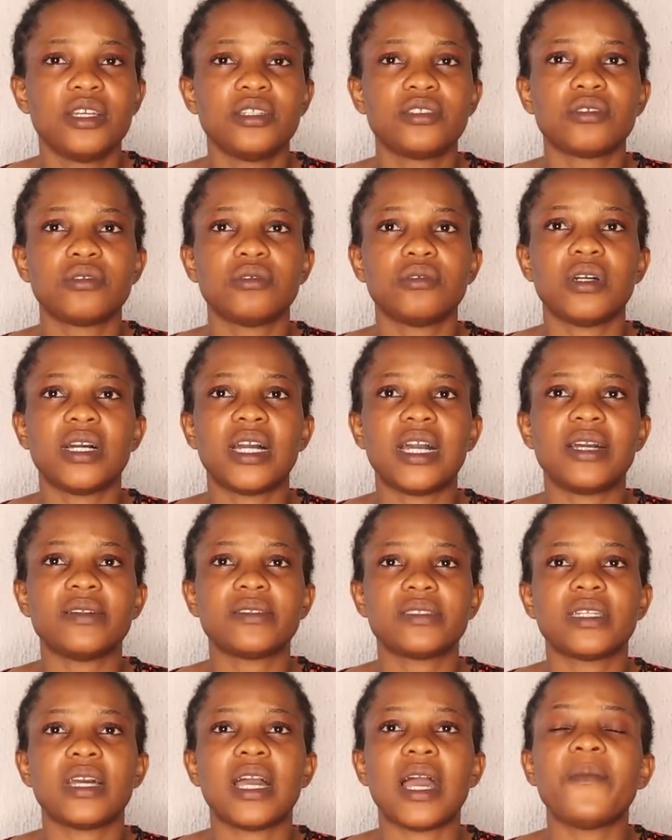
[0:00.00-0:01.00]
So
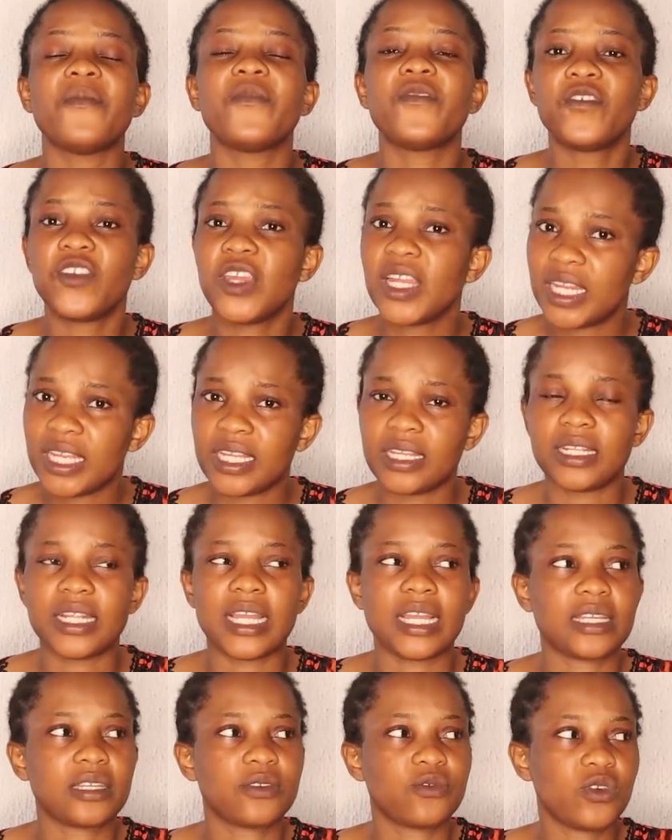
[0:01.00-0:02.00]
uh, so I'm feeling
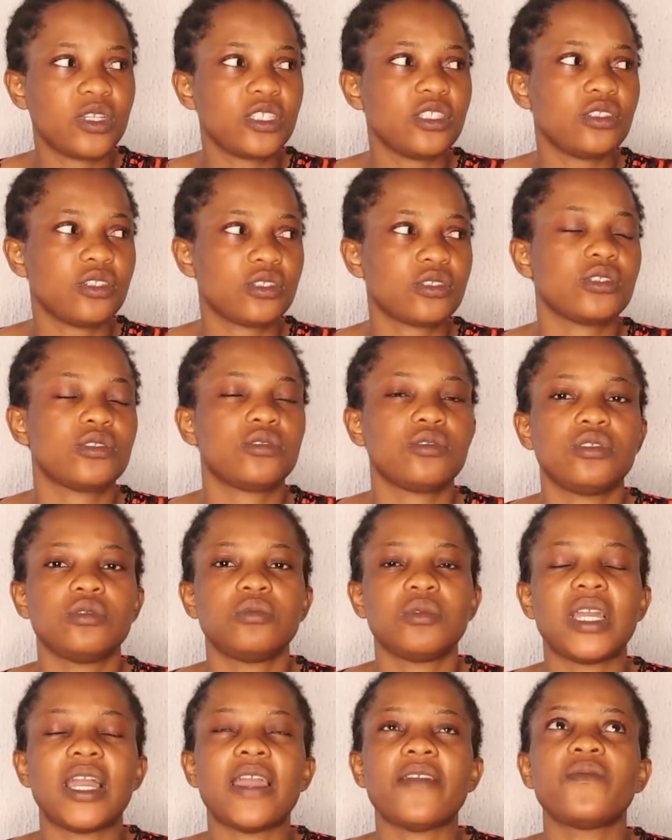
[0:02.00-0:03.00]
like when the doctor
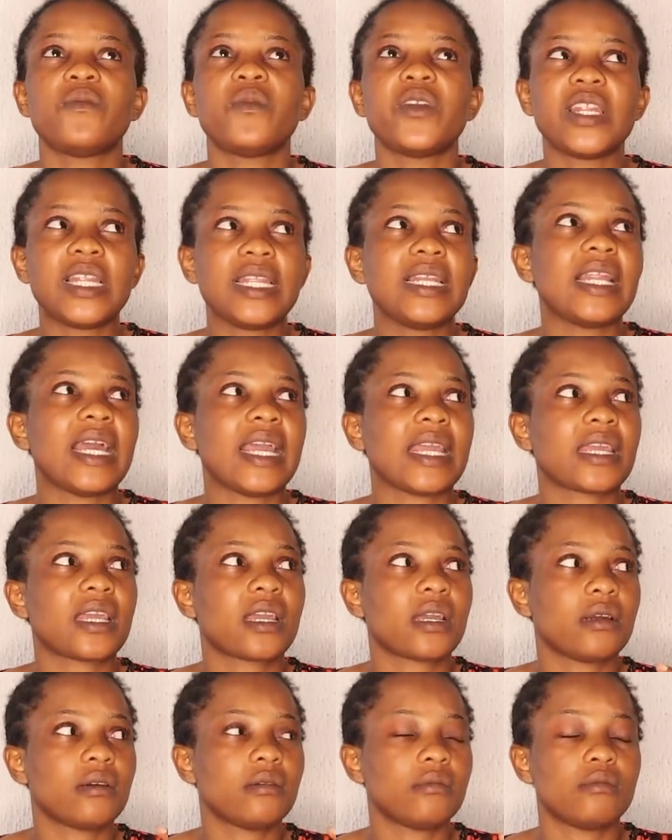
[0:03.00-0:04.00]
told me, I feeling
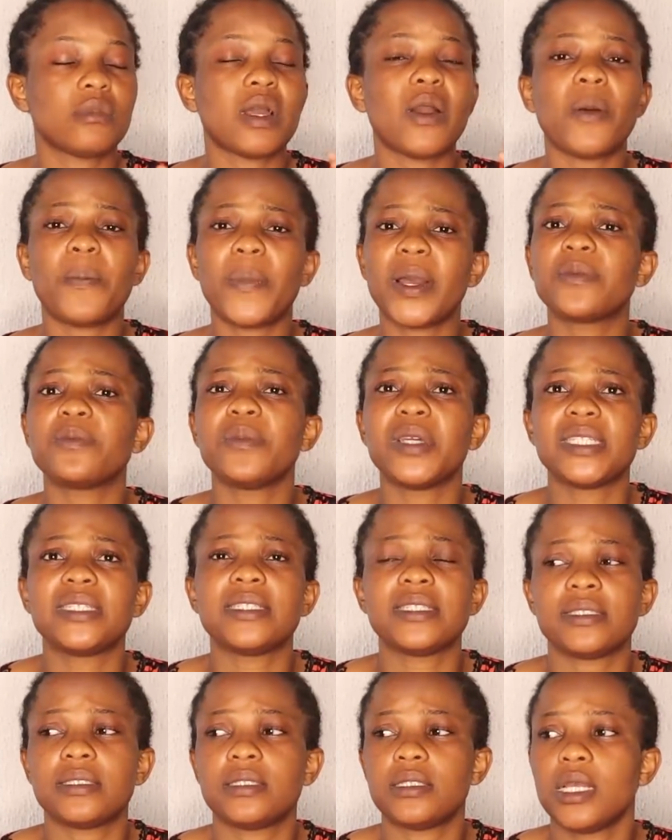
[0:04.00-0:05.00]
like our
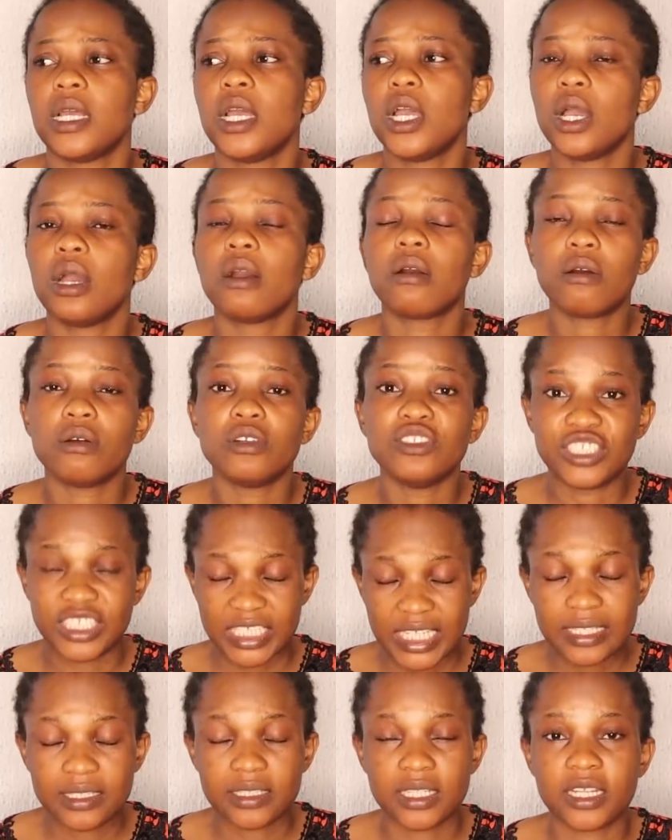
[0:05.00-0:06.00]
apartment is
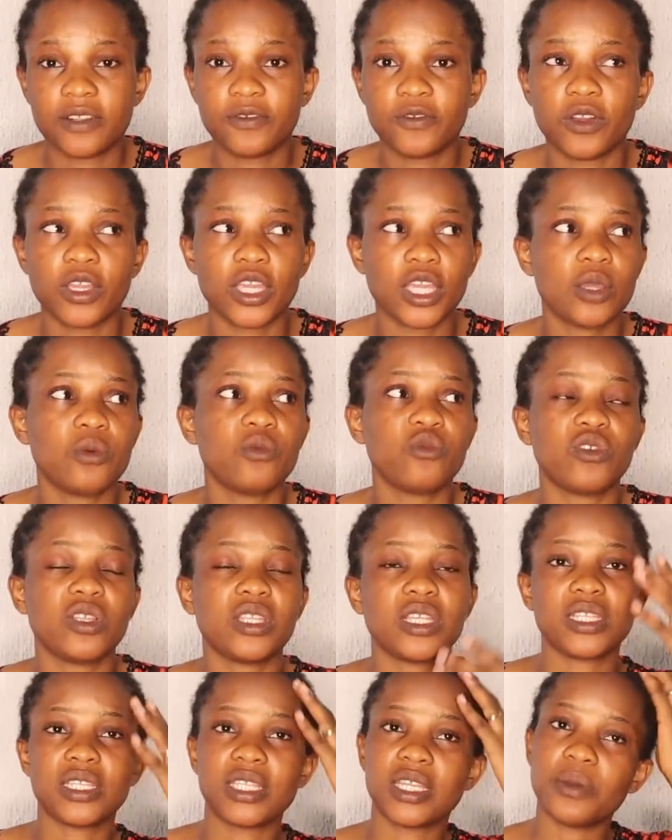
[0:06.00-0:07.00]
congested for him.
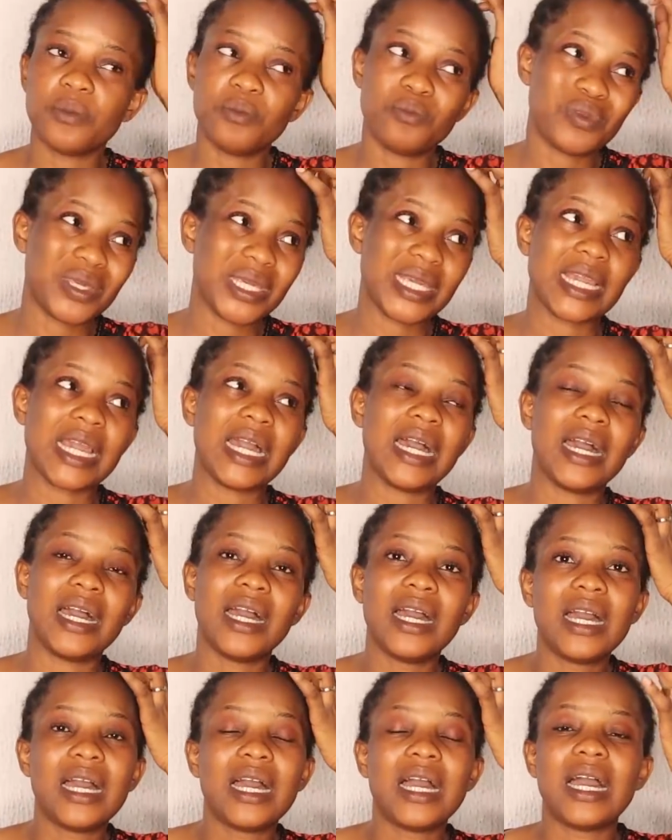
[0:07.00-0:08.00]
We need a
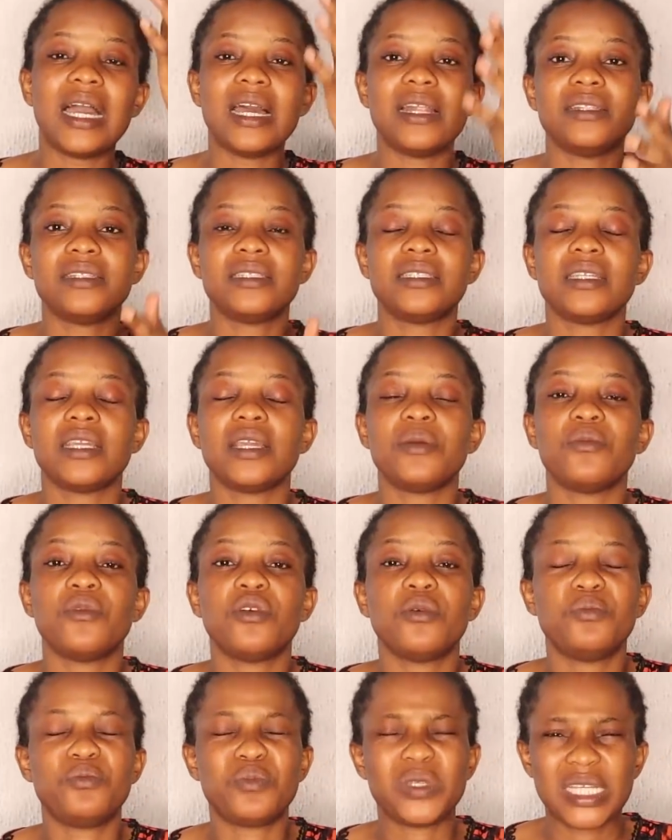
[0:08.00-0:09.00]
bigger and a
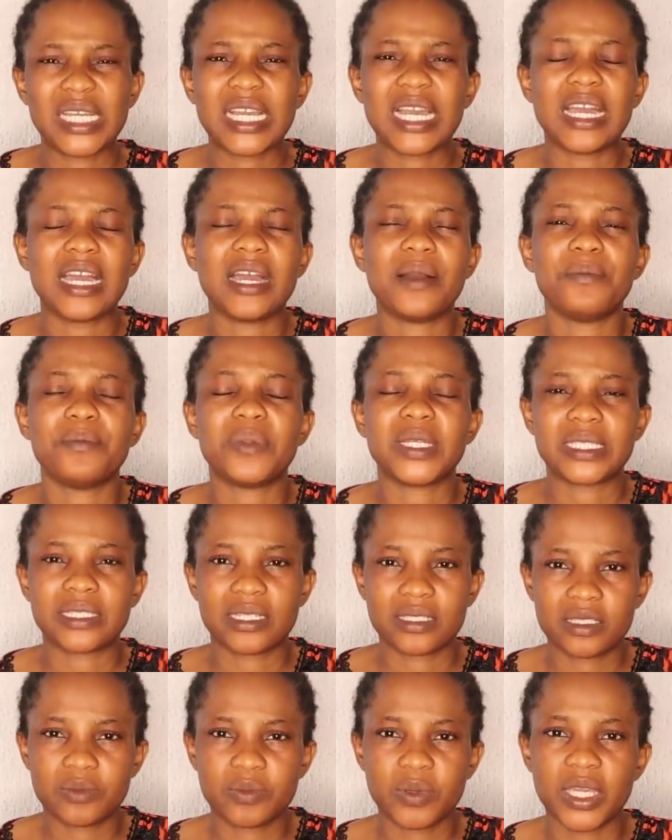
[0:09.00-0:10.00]
more bigger and
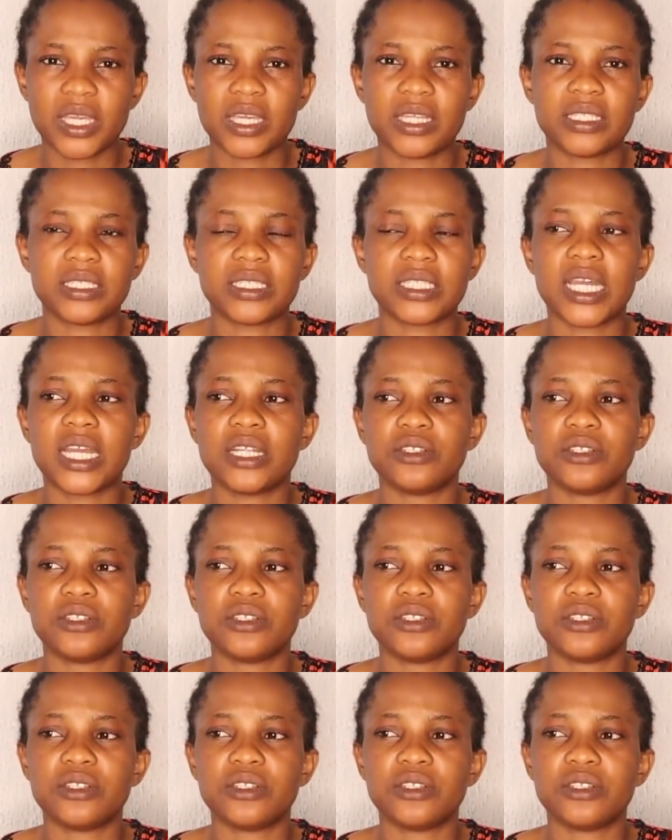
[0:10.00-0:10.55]
better space.